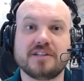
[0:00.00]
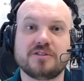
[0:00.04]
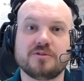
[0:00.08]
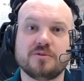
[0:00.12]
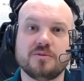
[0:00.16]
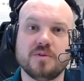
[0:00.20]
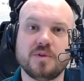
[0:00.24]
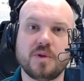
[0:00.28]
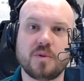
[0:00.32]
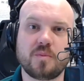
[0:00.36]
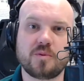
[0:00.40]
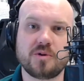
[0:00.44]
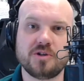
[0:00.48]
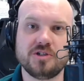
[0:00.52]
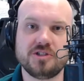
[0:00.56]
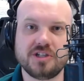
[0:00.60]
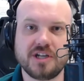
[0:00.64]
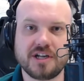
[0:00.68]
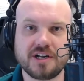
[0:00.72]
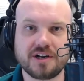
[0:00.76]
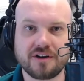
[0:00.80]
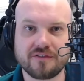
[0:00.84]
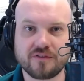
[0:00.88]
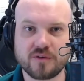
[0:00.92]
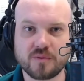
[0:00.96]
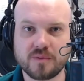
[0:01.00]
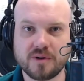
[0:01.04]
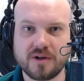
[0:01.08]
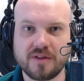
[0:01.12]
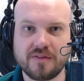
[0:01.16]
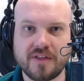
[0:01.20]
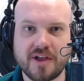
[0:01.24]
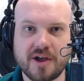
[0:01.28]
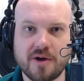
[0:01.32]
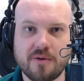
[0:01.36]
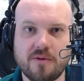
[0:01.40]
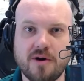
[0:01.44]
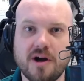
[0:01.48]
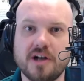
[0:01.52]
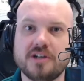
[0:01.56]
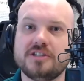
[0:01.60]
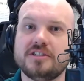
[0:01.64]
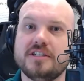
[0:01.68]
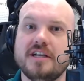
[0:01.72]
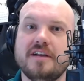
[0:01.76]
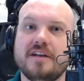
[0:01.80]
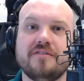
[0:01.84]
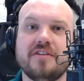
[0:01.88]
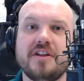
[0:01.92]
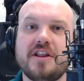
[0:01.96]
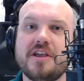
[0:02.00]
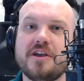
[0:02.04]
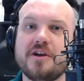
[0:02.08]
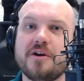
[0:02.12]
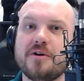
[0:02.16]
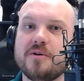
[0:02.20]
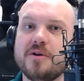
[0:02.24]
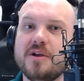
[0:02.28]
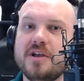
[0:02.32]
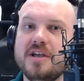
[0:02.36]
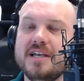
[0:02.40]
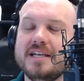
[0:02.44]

So really appreciate everyone that watched that video.